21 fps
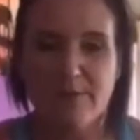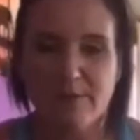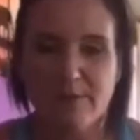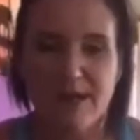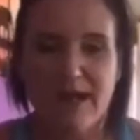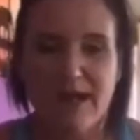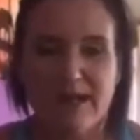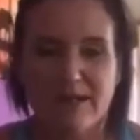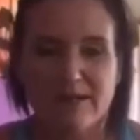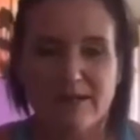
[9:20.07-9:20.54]
it
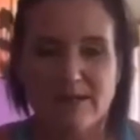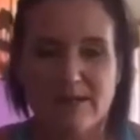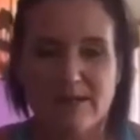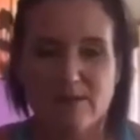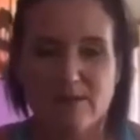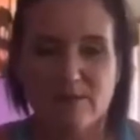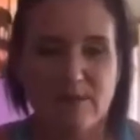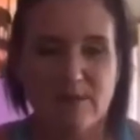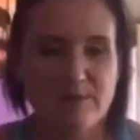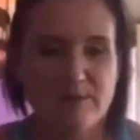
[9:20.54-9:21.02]
in the
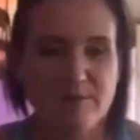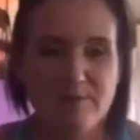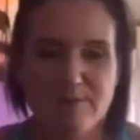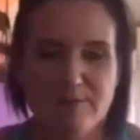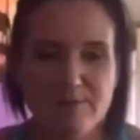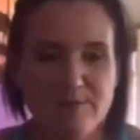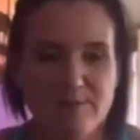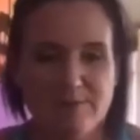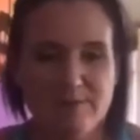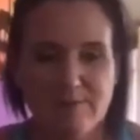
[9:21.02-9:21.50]
bags
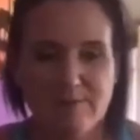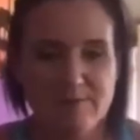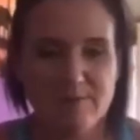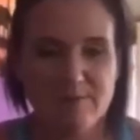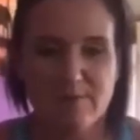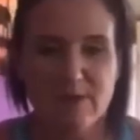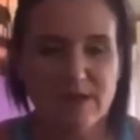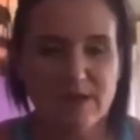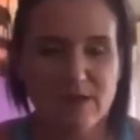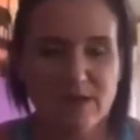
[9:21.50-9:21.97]
with
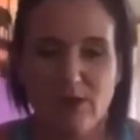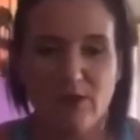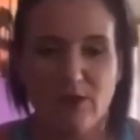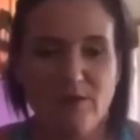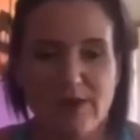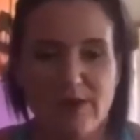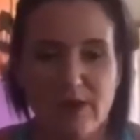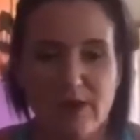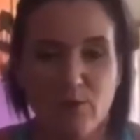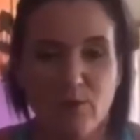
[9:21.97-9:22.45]
when
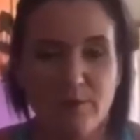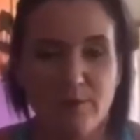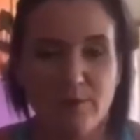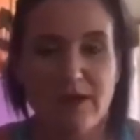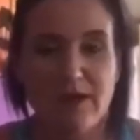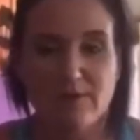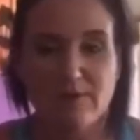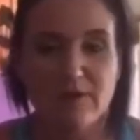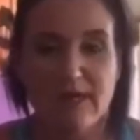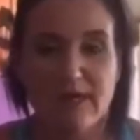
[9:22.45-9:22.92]
I knew that I
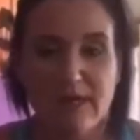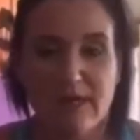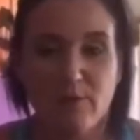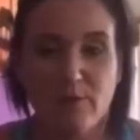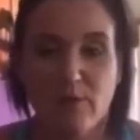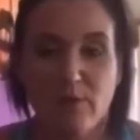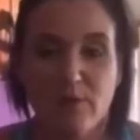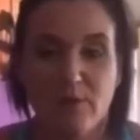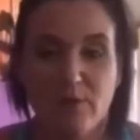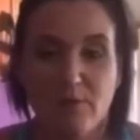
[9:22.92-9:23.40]
wouldn't be able to
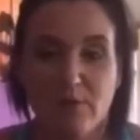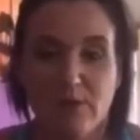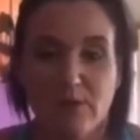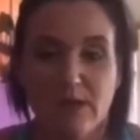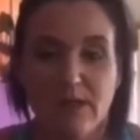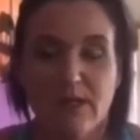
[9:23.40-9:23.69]
keep up.